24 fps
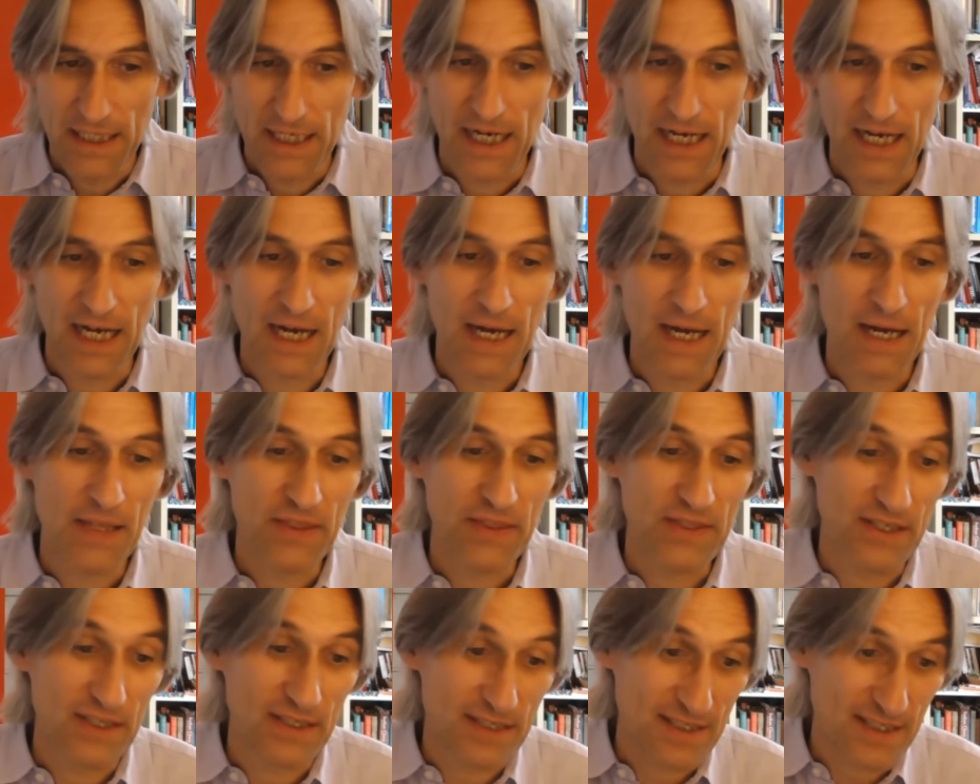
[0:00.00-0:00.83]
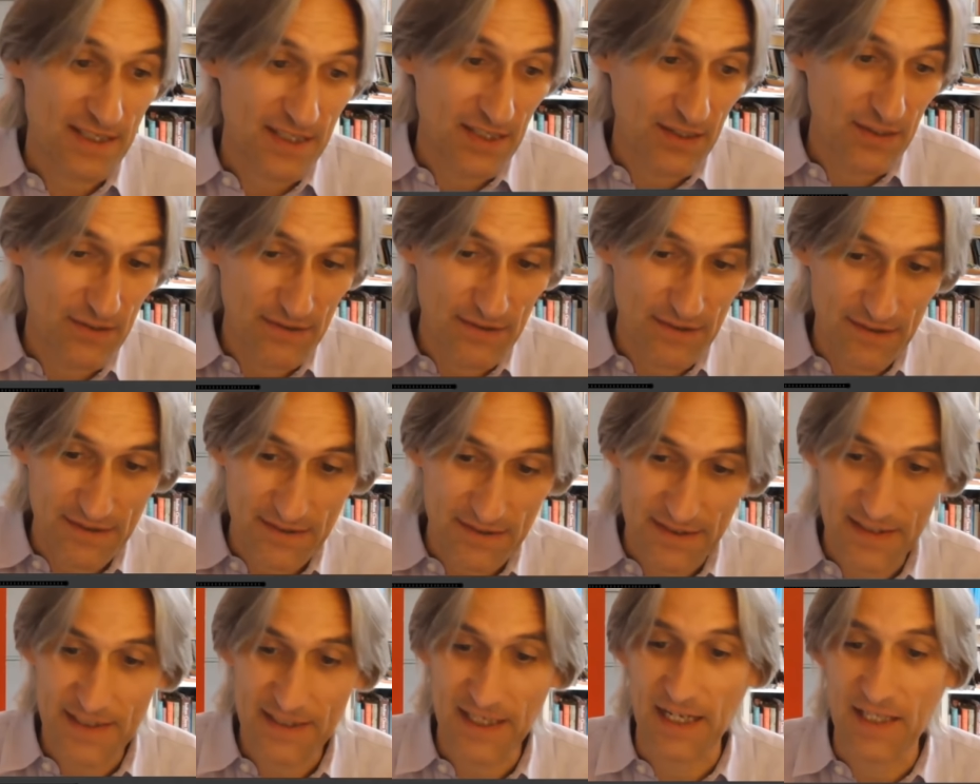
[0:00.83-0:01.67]
uh, that still
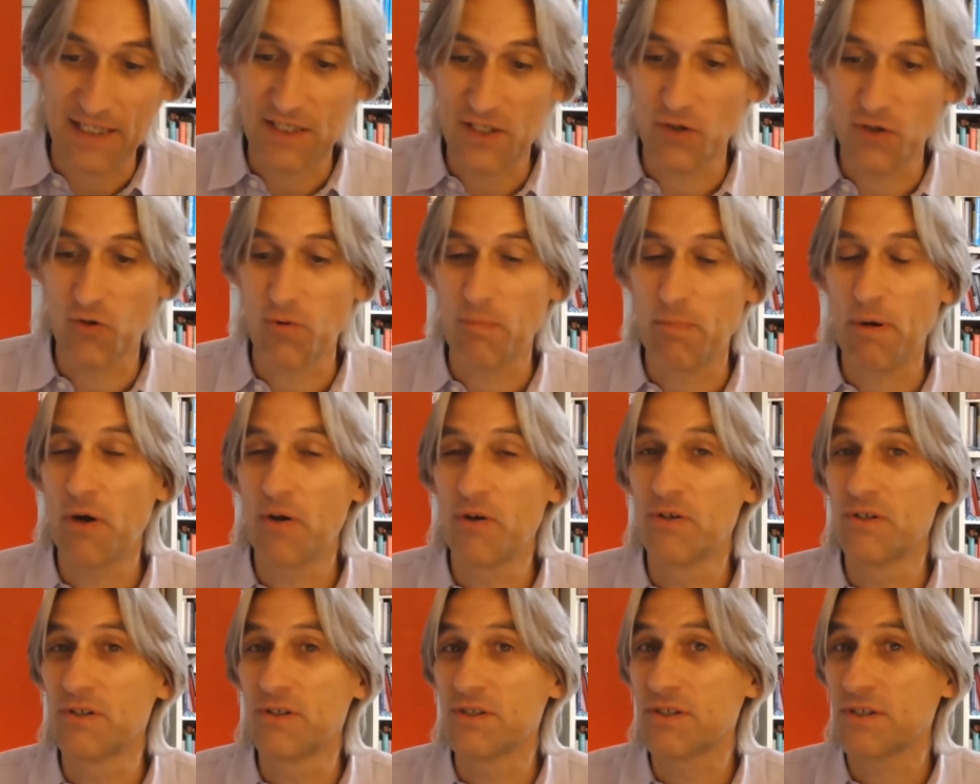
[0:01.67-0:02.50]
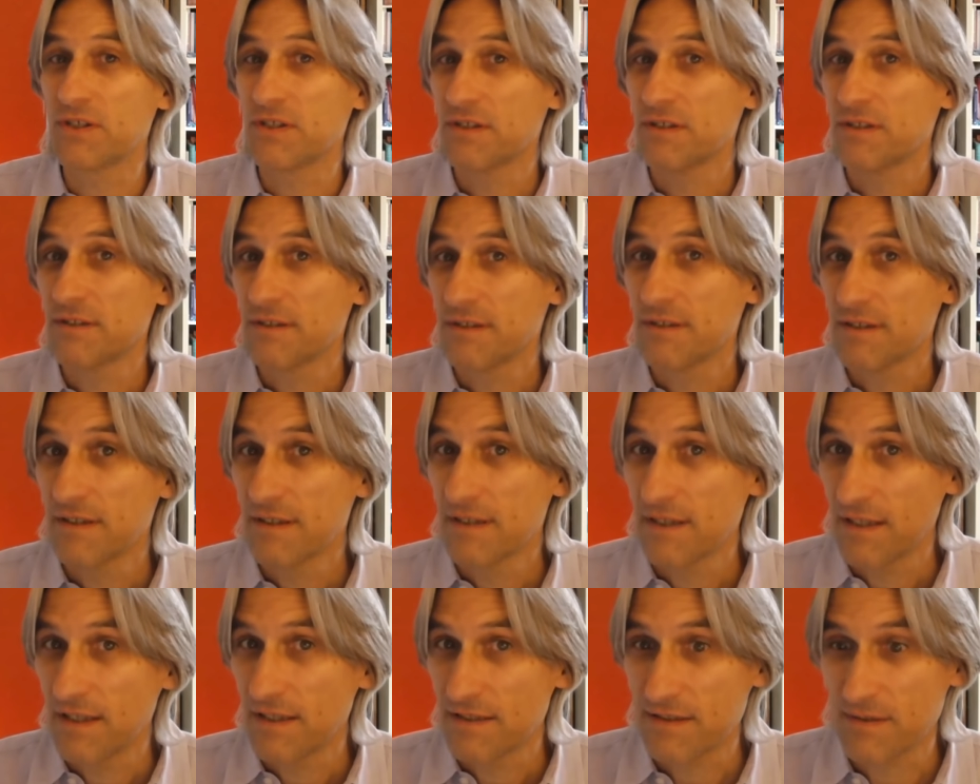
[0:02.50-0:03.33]
sets your opponent
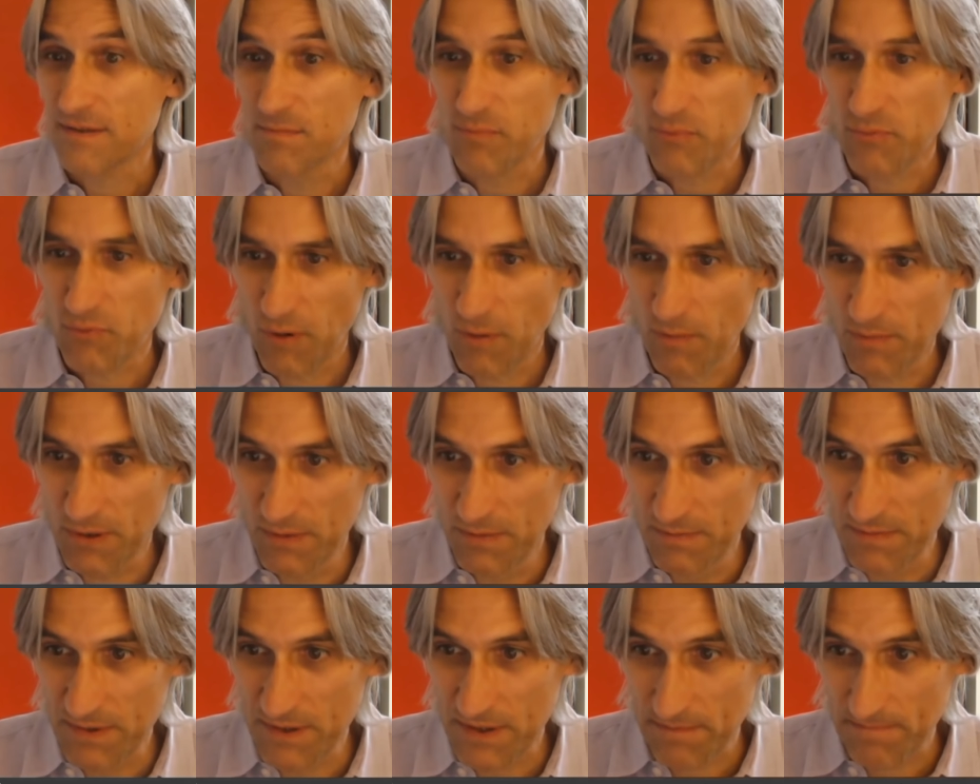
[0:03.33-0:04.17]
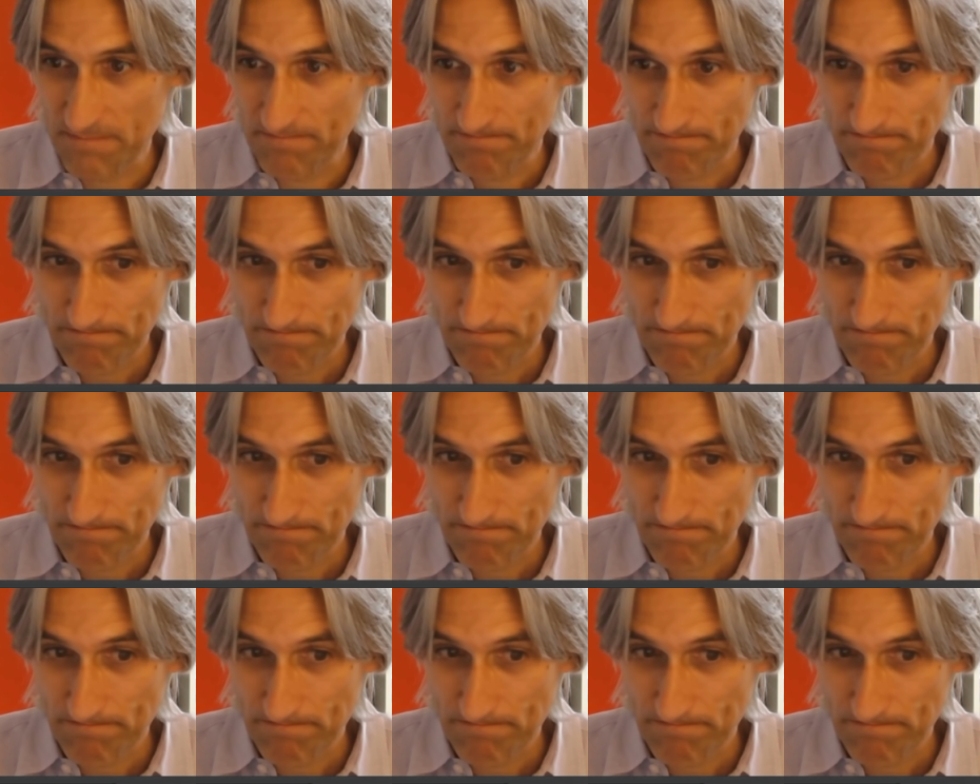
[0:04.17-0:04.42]
some problems.